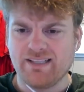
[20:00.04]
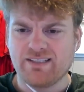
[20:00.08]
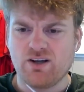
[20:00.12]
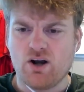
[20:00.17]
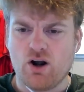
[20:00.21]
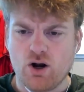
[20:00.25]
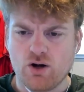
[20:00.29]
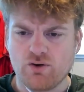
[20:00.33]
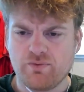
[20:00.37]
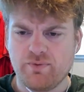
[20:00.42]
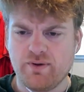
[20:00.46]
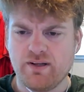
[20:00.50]

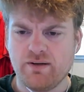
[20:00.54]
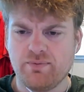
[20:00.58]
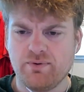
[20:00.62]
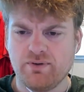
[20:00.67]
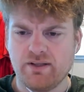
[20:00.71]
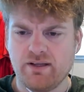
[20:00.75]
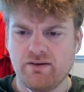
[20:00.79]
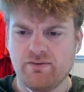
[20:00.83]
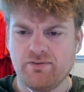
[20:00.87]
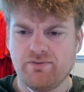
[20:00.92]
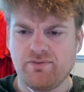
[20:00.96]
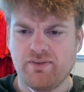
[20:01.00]
hard for me to
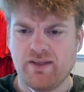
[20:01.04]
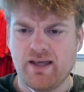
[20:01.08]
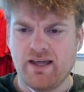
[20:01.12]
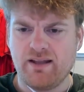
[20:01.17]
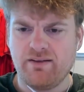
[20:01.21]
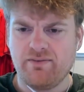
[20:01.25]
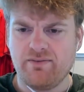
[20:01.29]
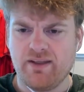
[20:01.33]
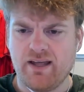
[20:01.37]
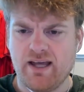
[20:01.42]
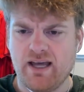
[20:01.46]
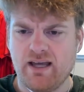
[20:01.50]
believe
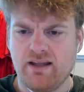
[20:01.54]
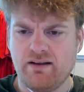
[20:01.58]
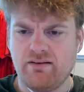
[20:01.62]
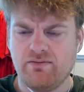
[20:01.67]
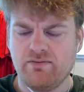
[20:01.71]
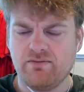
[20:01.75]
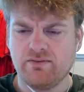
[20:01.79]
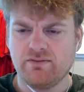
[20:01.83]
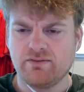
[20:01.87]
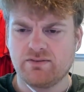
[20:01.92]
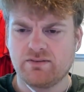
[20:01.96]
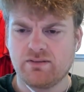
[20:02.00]
that
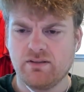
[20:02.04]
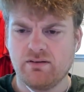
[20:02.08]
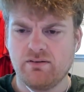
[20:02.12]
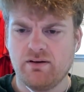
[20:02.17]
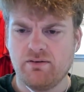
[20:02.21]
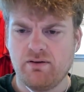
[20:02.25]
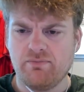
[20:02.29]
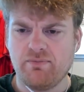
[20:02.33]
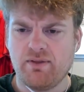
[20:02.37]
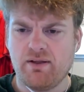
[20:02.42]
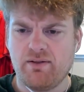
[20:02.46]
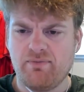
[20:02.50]

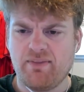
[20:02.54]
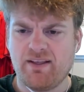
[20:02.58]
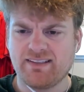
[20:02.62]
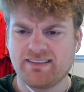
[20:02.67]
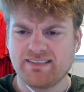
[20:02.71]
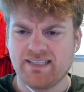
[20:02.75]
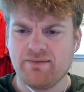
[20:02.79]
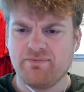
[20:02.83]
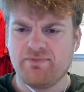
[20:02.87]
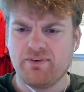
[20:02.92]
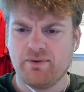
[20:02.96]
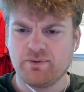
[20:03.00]

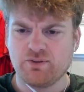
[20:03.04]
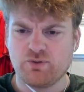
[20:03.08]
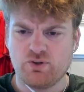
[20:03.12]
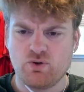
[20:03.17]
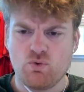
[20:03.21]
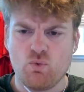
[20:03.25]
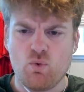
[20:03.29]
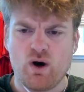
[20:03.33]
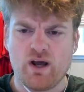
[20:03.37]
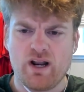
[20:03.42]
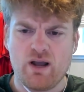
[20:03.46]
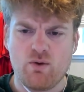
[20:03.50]
same family is going
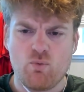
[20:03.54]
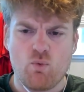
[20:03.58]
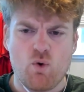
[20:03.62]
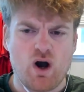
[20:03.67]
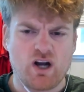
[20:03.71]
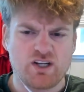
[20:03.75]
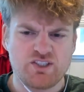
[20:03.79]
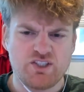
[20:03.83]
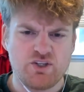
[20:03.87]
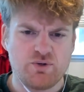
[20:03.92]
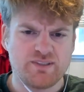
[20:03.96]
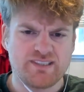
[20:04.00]
to want a
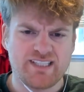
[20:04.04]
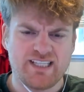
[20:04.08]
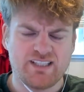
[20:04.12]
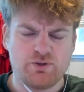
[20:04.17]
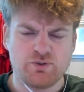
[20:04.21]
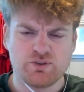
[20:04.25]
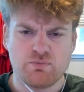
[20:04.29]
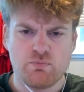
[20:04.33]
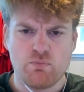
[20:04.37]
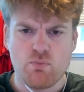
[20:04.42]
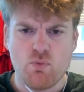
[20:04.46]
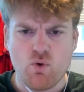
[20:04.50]
WashU in St.
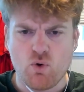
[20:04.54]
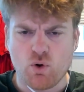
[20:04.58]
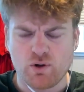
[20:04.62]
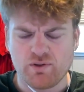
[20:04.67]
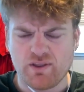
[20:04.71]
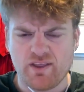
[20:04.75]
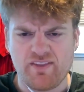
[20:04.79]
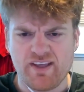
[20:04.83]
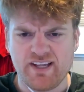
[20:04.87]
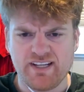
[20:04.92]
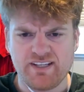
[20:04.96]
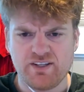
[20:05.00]
Louis more
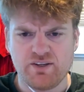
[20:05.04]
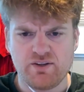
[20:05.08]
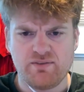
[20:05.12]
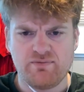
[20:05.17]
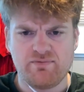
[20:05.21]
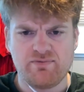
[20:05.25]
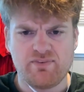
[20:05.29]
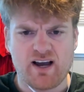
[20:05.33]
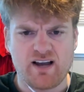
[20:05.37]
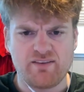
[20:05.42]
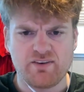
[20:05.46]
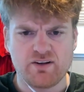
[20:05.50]
than they
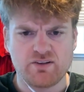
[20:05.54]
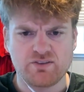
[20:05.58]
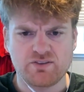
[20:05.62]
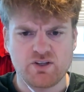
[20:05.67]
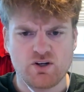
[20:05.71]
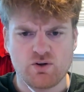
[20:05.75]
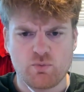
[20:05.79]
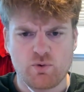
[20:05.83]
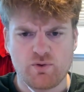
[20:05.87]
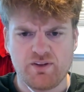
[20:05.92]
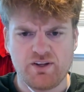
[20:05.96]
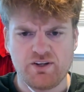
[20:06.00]
did 5 years
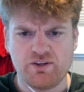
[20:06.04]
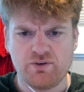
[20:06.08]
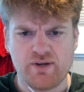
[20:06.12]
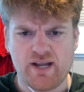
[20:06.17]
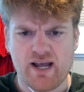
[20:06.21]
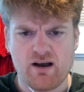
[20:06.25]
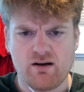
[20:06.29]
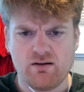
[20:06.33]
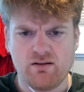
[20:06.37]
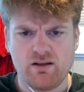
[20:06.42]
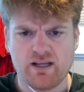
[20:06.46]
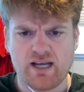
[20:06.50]
ago or more than they do
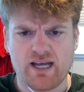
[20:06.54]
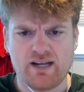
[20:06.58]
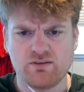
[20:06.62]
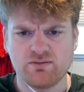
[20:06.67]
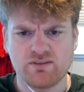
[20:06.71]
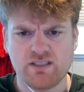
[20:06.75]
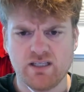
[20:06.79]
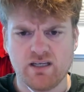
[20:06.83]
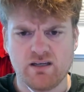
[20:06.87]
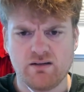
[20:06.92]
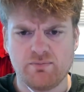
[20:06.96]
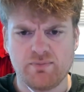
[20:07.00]
now. Like I
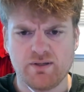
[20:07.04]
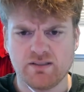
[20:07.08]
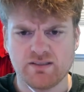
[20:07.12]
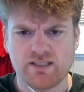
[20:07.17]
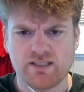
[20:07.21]
don't see it because